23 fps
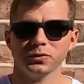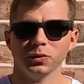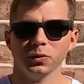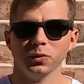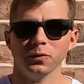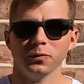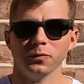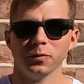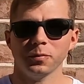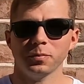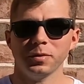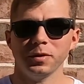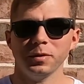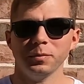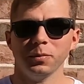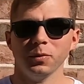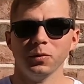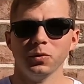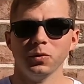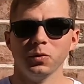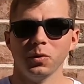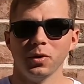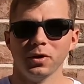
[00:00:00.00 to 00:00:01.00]
tool for
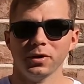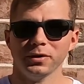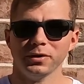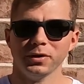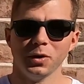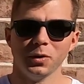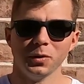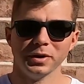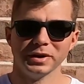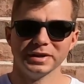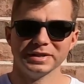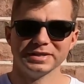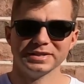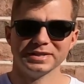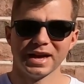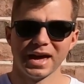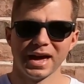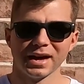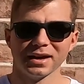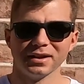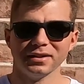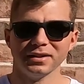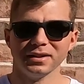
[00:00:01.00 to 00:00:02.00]
people who want to know
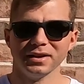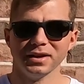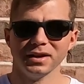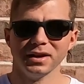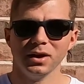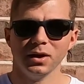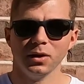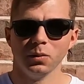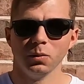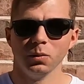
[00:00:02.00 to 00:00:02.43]
exactly